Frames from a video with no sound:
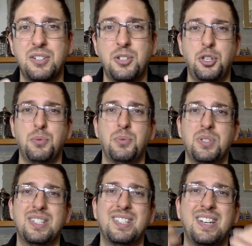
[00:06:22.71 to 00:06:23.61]
to
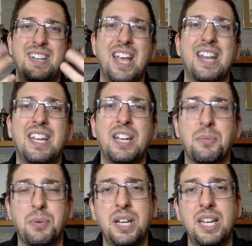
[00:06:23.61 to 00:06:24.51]
use synthetic
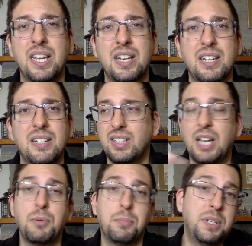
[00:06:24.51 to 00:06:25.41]
ingredient
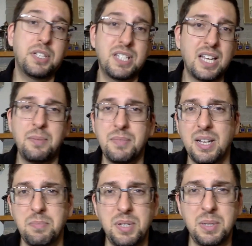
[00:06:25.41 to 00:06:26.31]
that will be the same
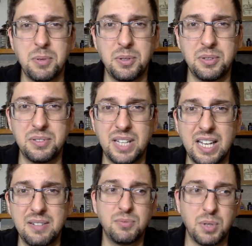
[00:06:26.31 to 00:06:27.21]
than people
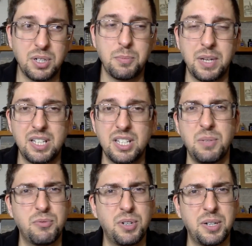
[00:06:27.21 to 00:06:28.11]
that want to make a
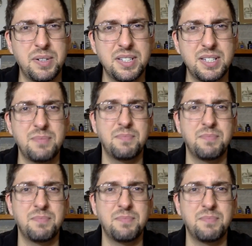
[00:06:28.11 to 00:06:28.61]
cheap fragrance.